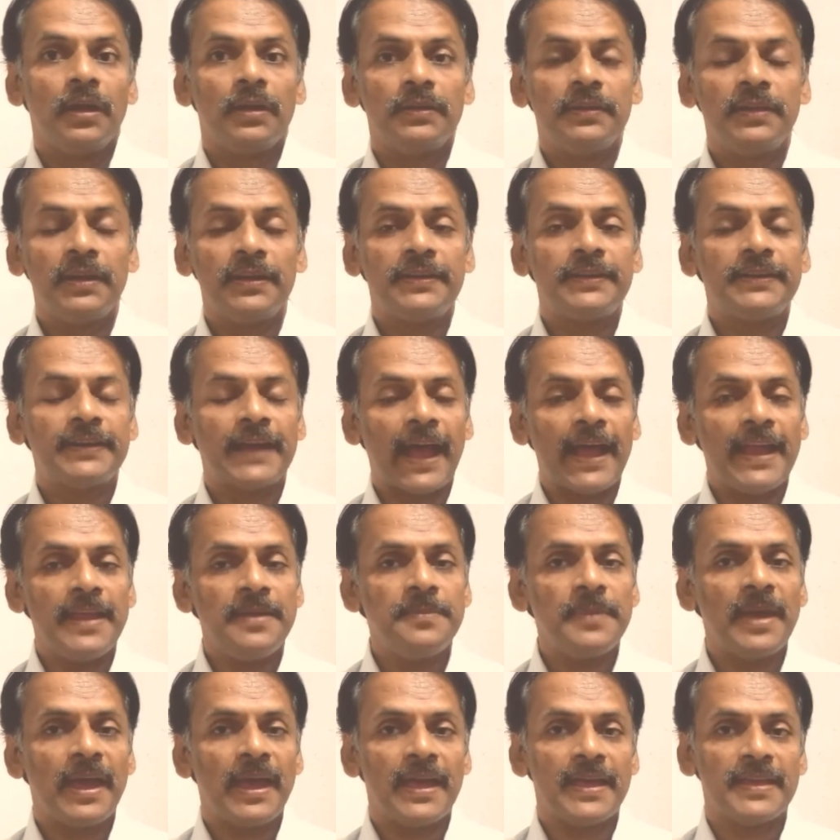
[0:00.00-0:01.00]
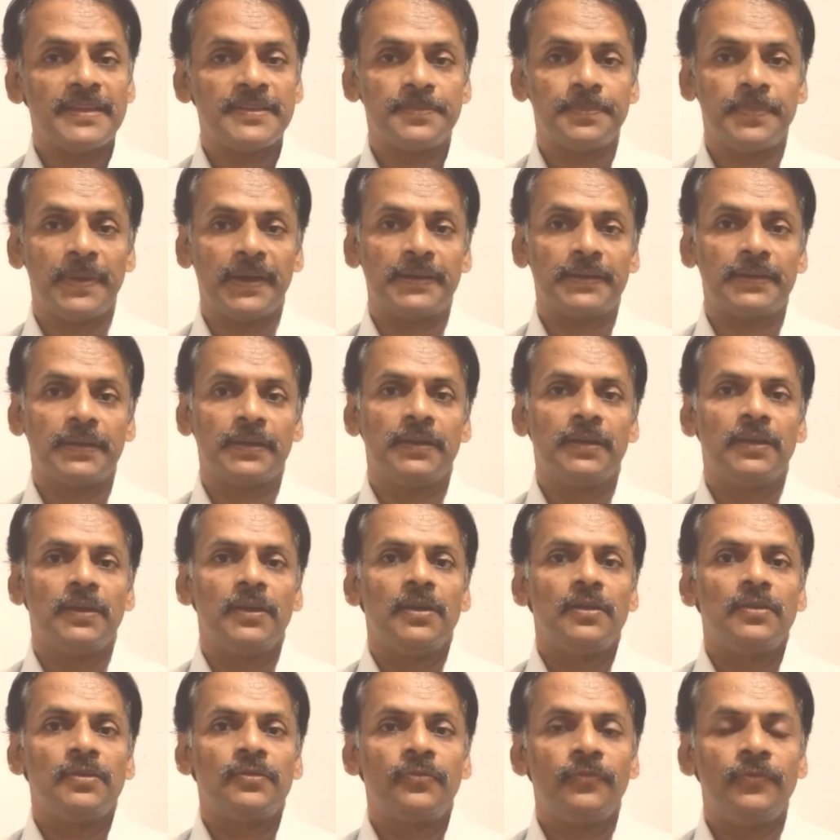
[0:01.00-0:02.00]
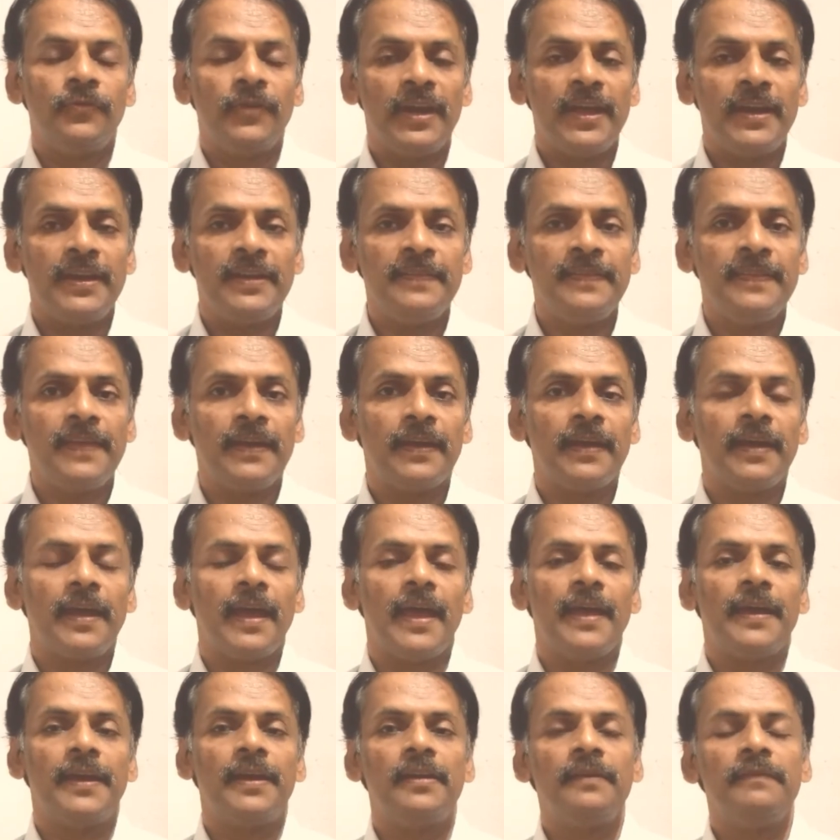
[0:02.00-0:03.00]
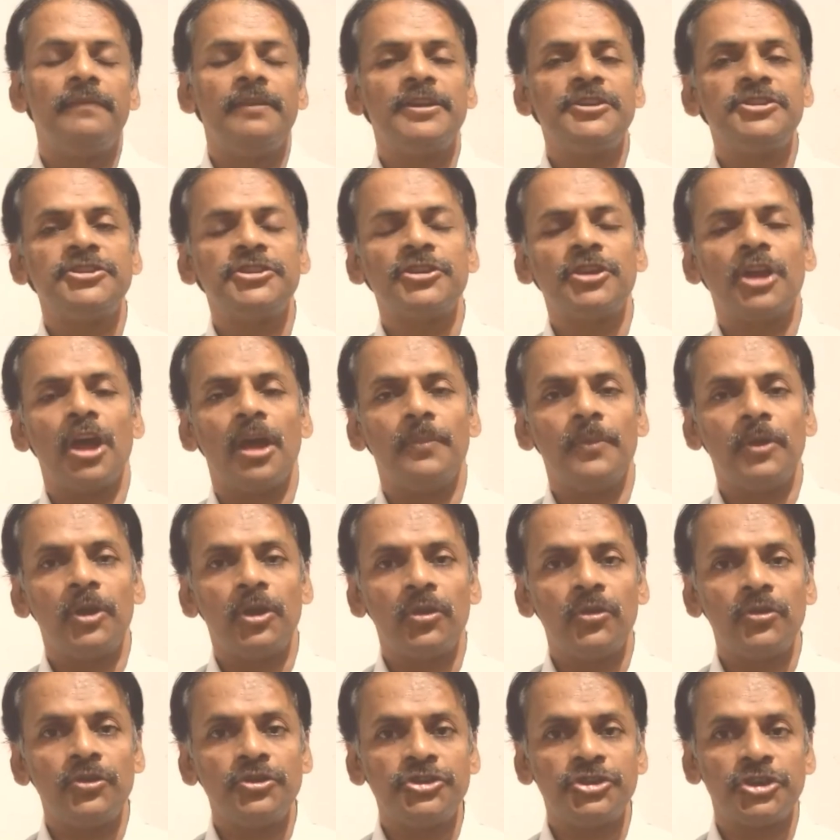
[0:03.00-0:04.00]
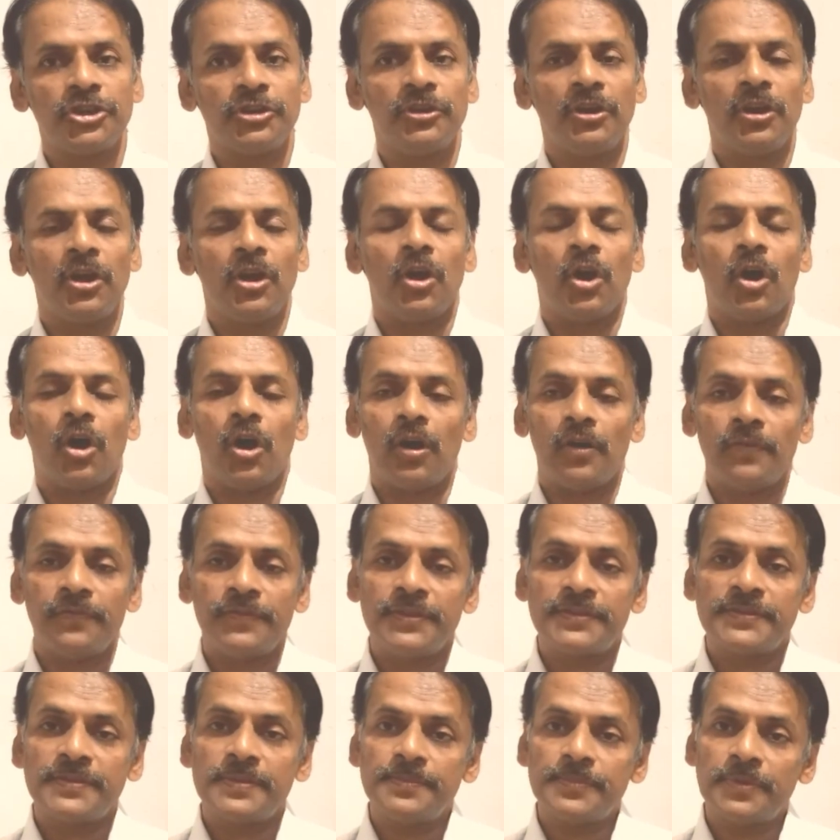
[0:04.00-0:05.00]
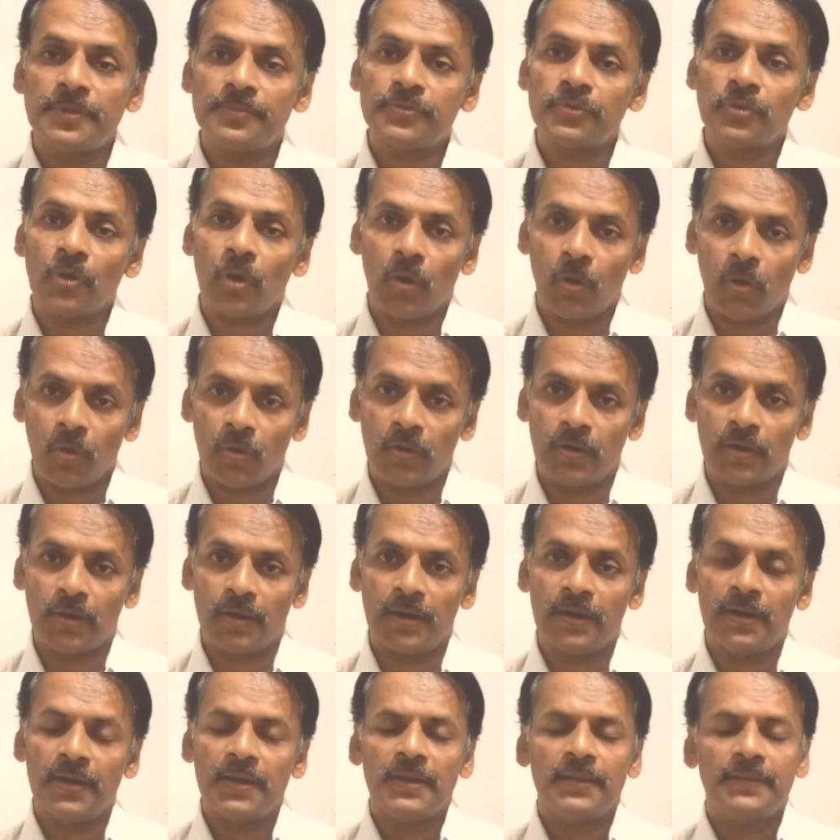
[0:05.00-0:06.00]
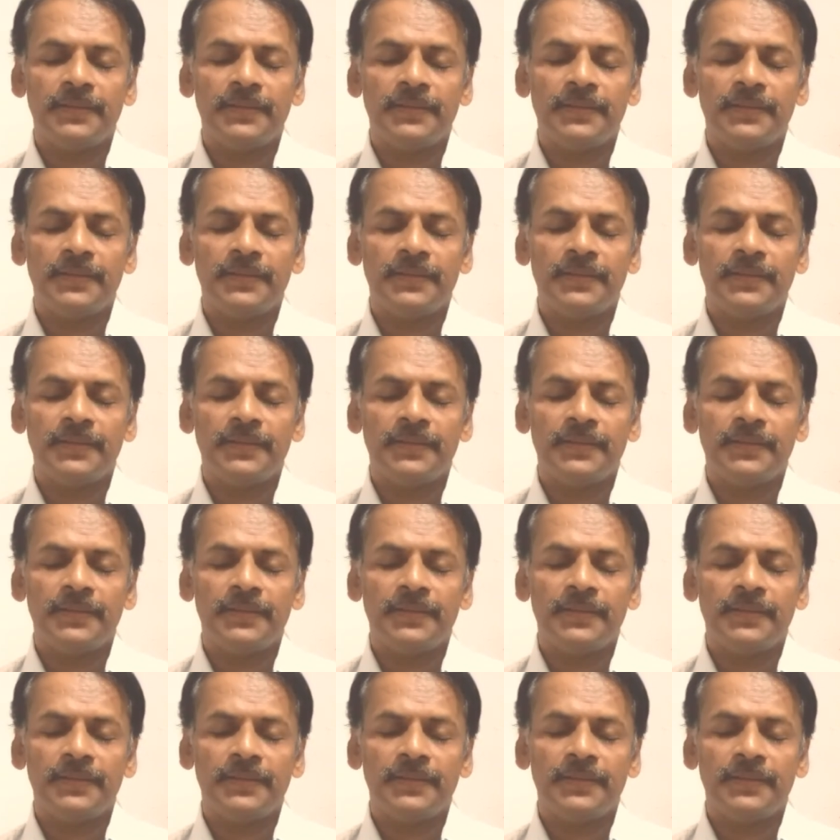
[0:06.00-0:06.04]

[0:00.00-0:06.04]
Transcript: The time aspect, wherein the aggravation, amelioration of the symptoms occur.